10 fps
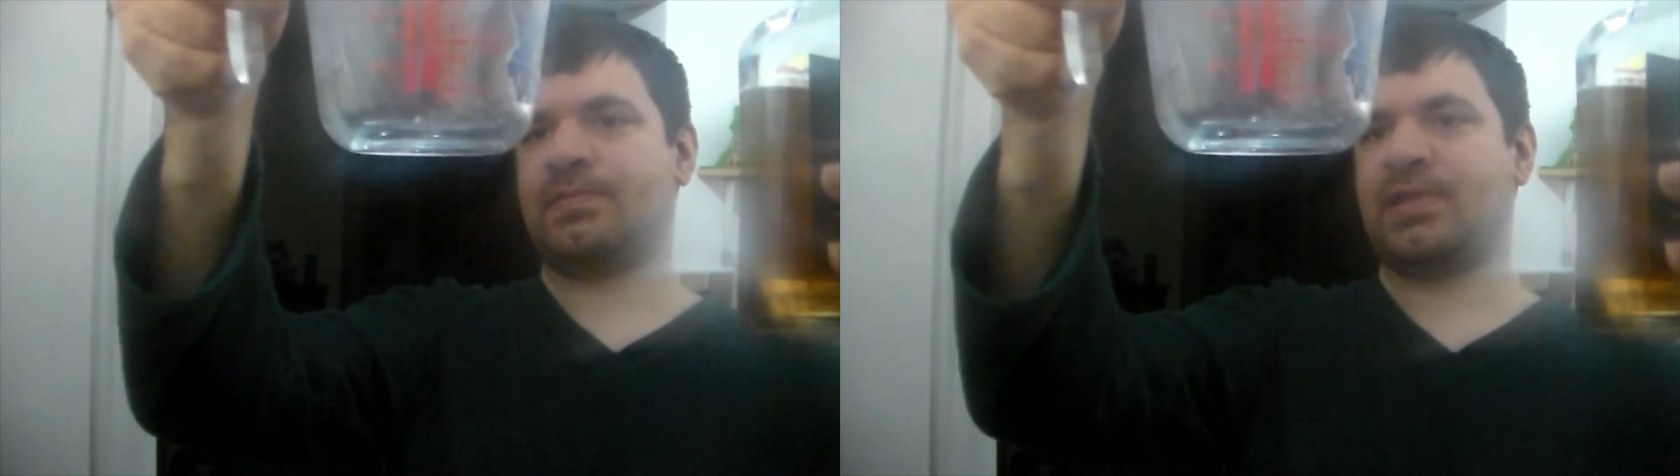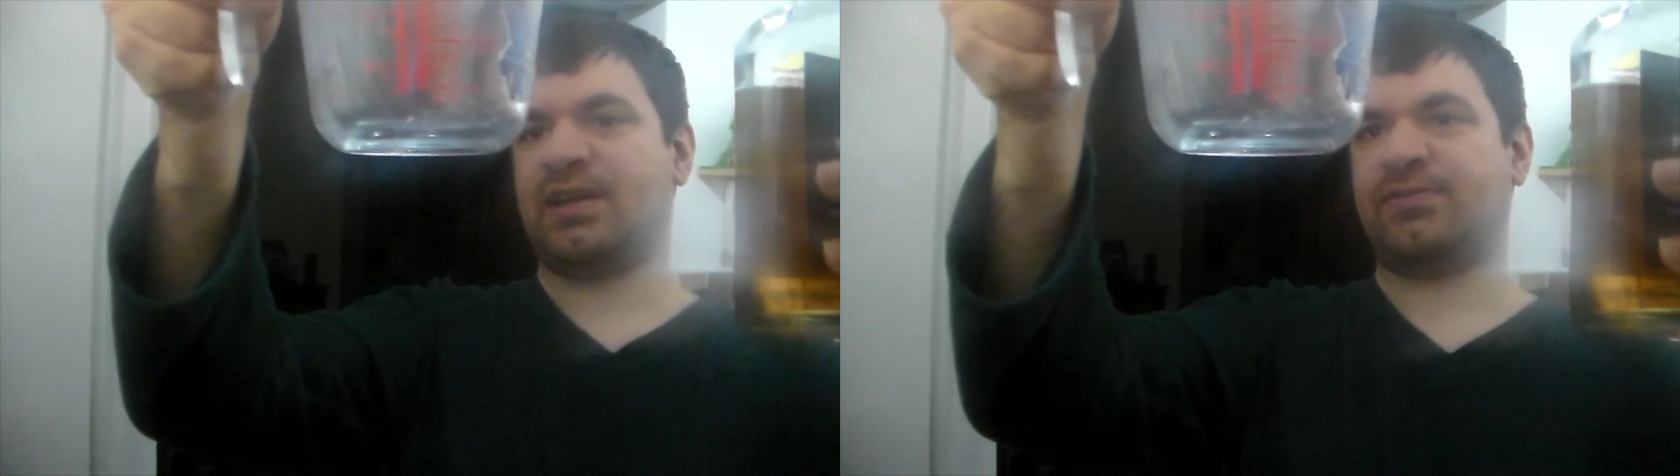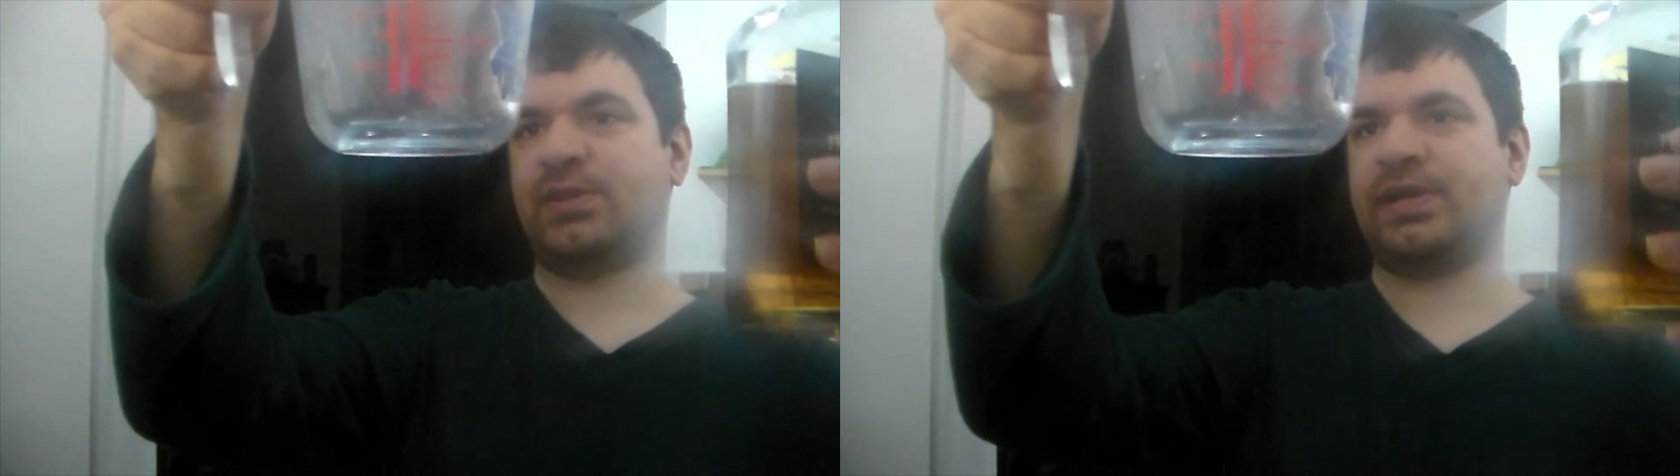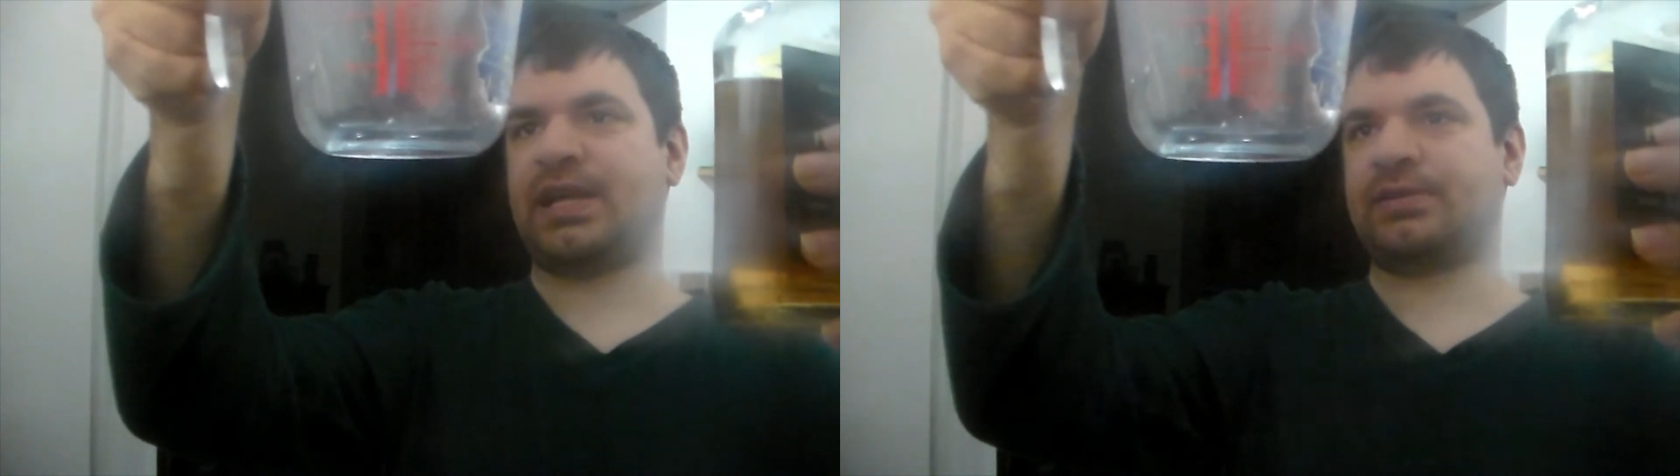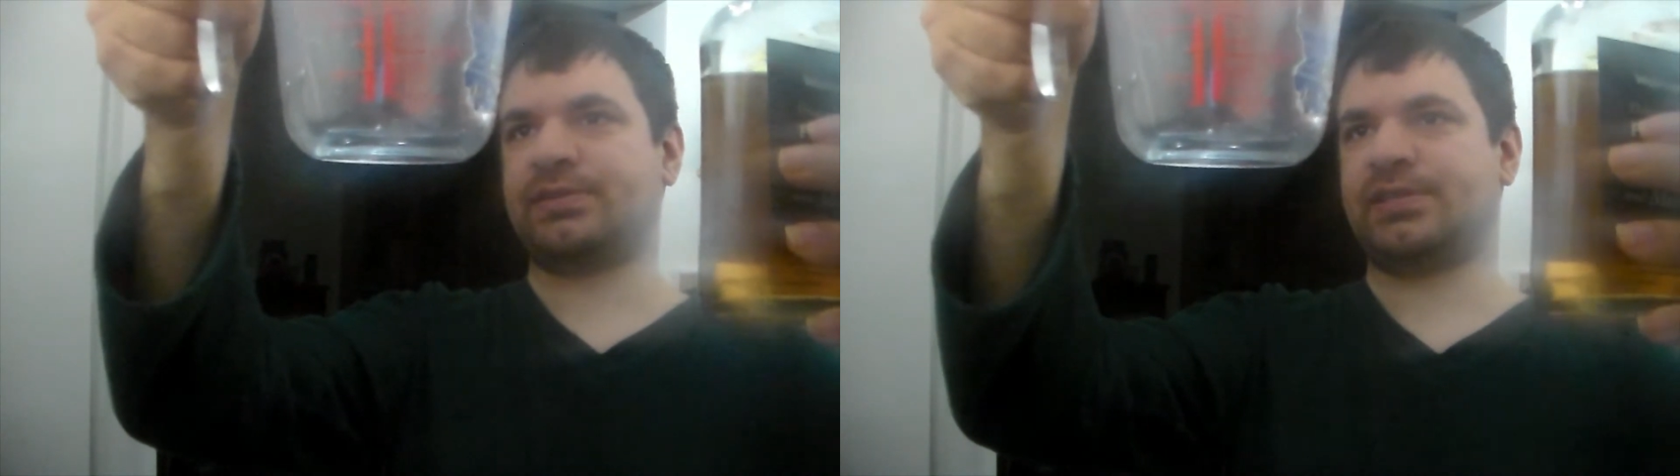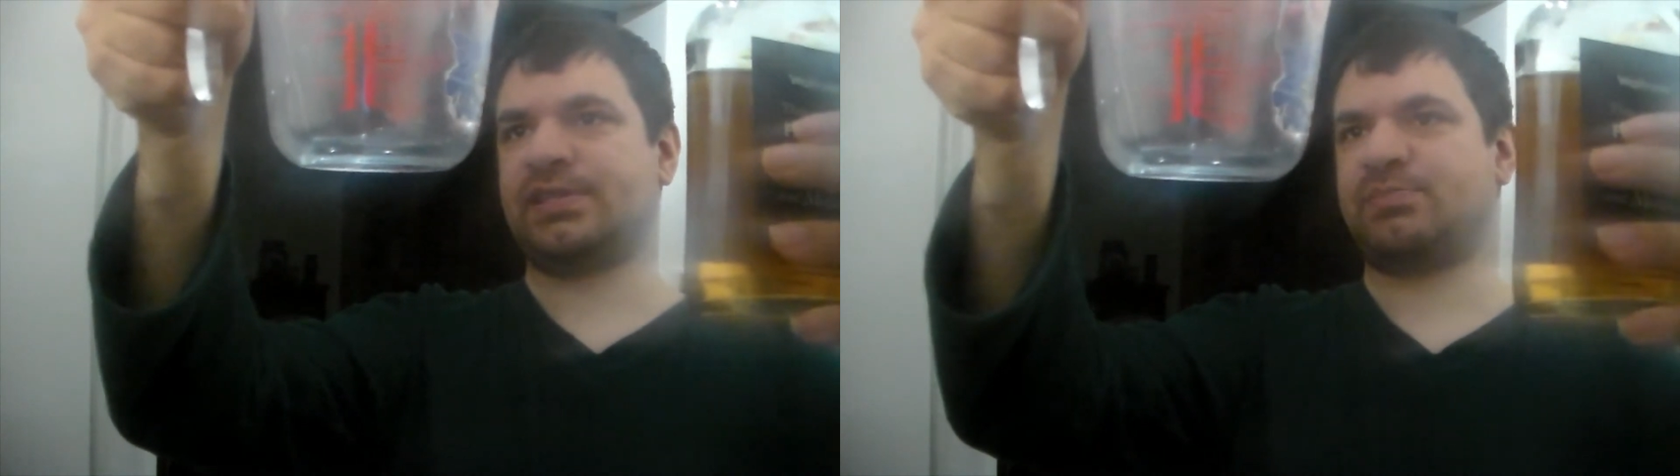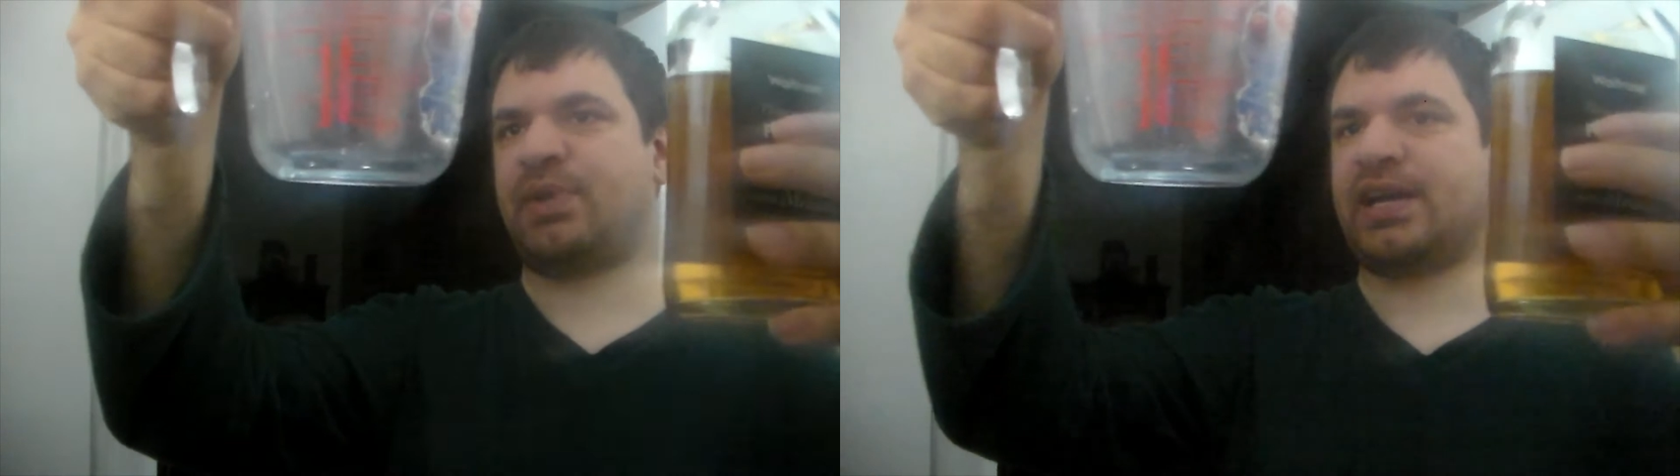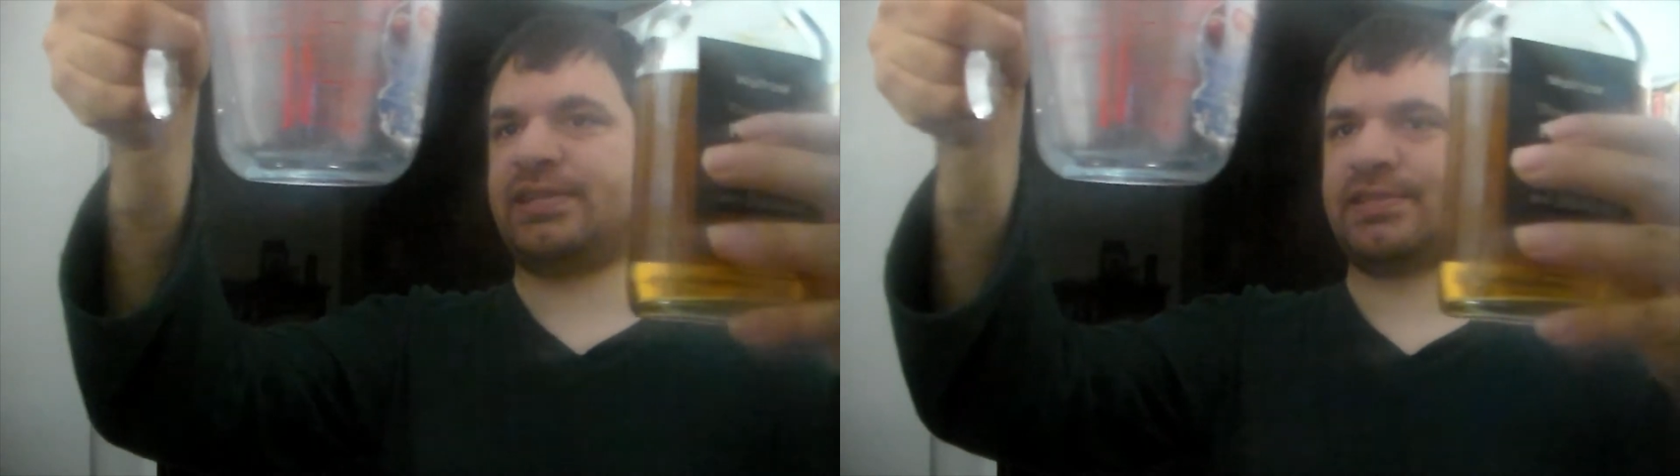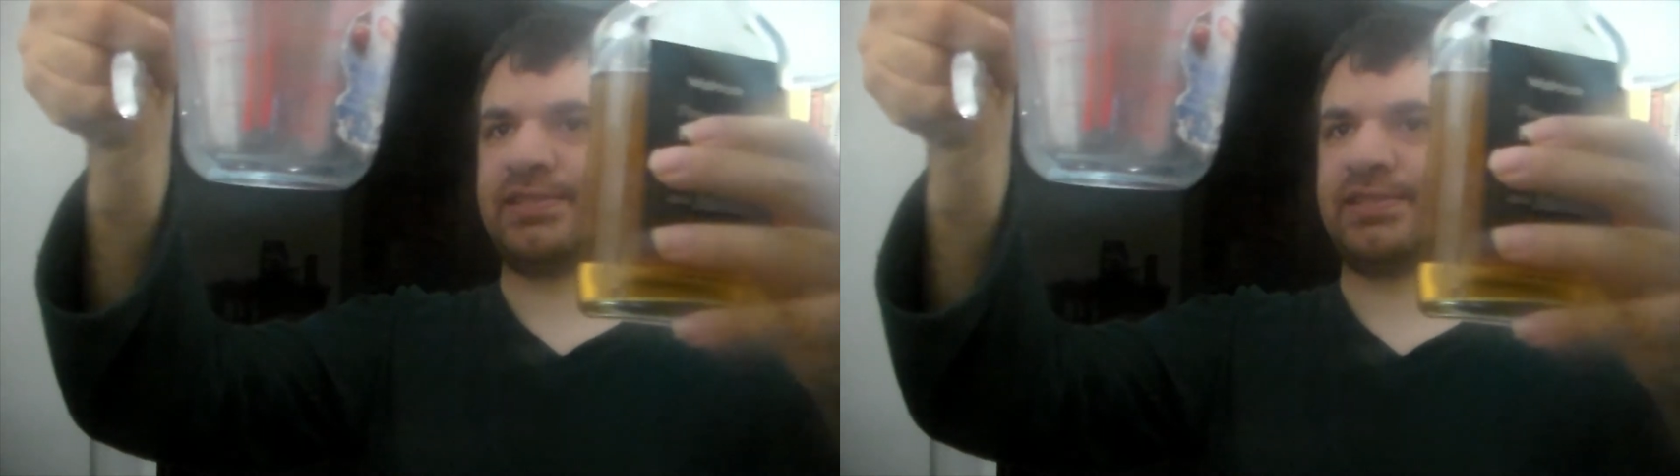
Yeah, fluid ounces, pints